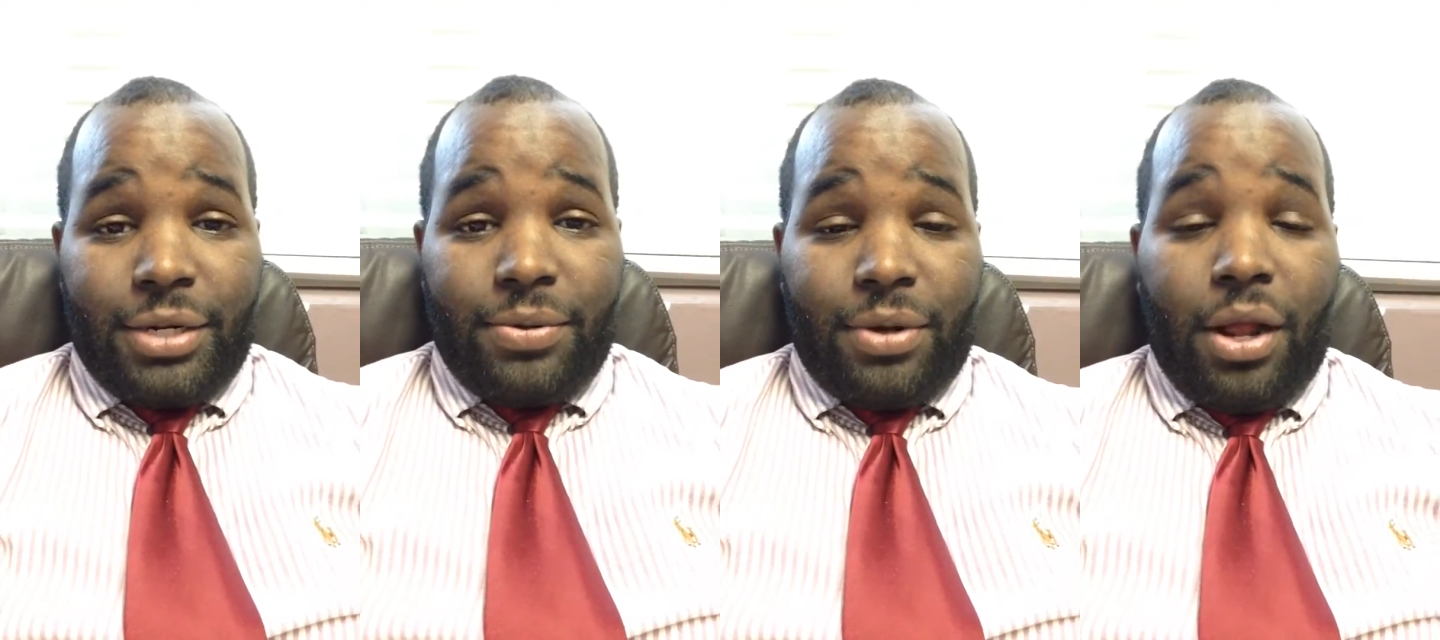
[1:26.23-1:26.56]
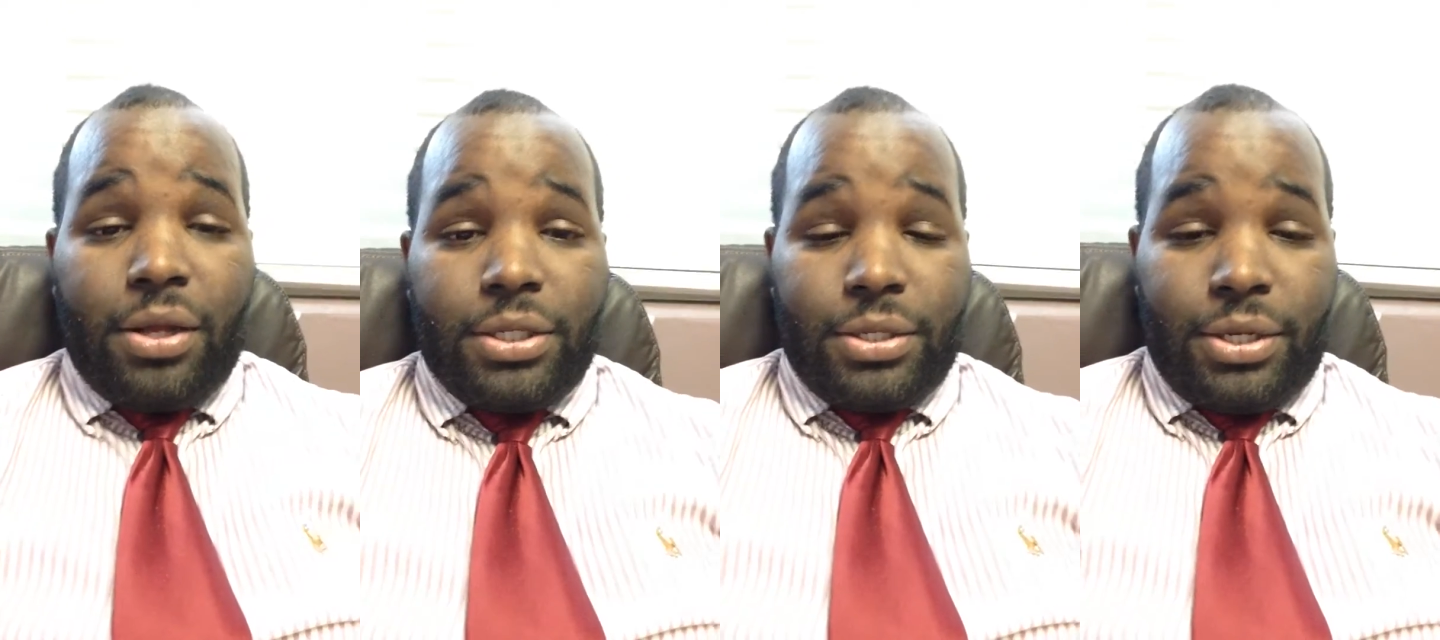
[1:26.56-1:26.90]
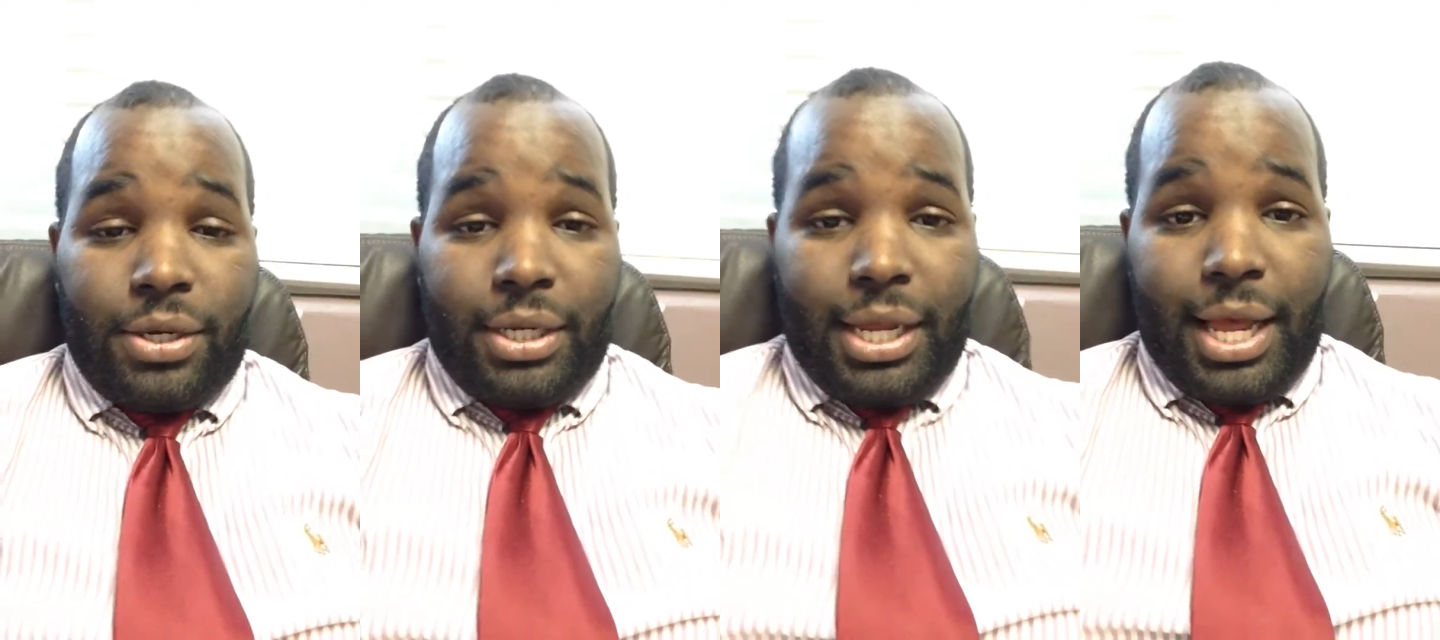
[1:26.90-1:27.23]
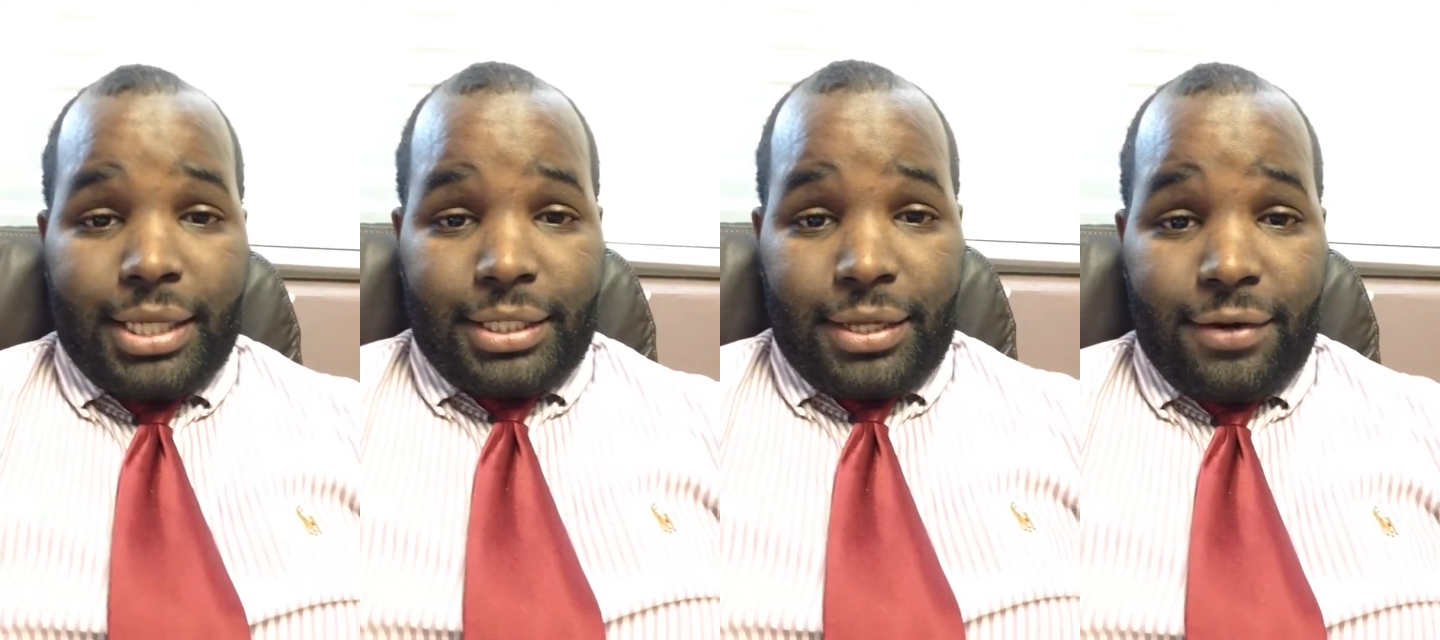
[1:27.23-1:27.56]
will also
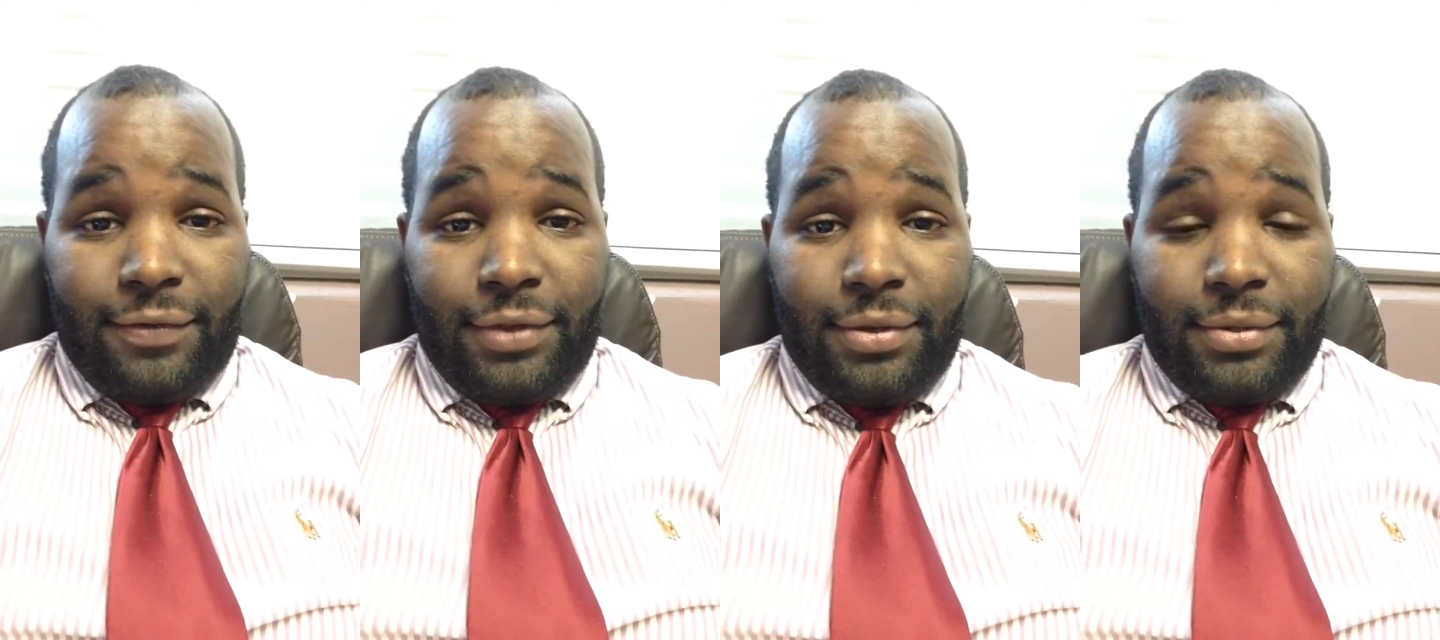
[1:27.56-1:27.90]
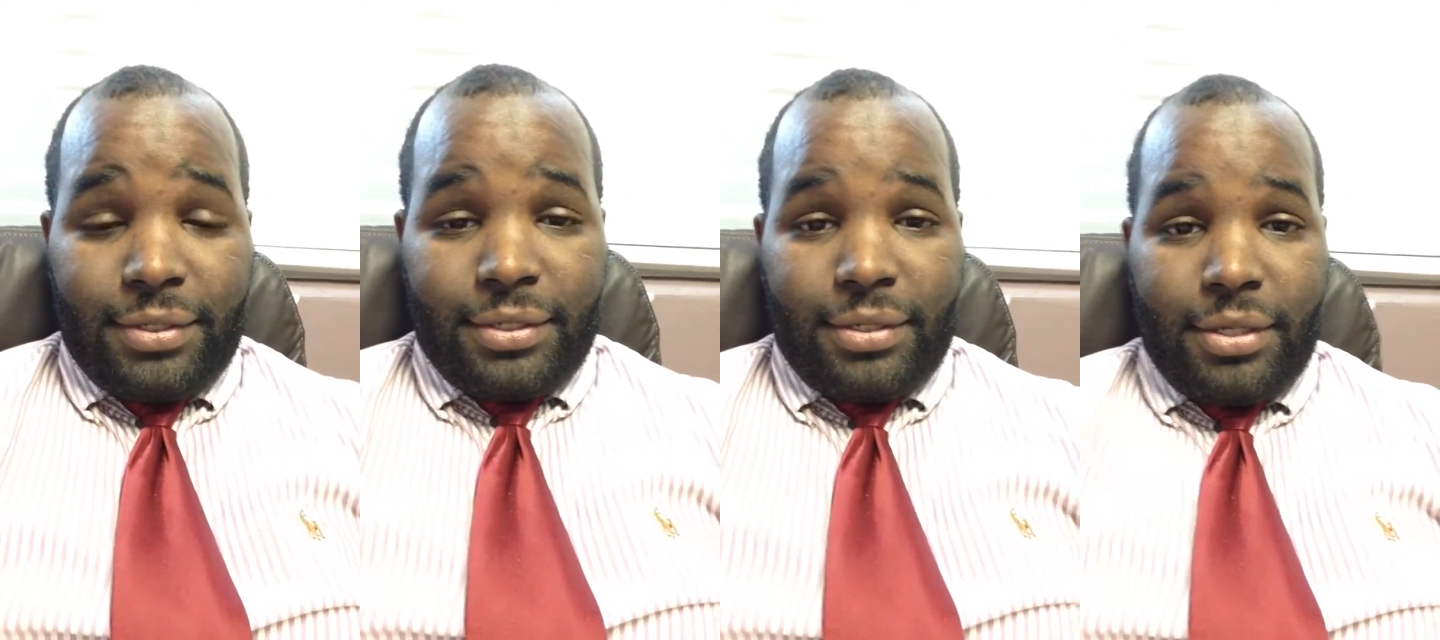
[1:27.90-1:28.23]
utilize interviews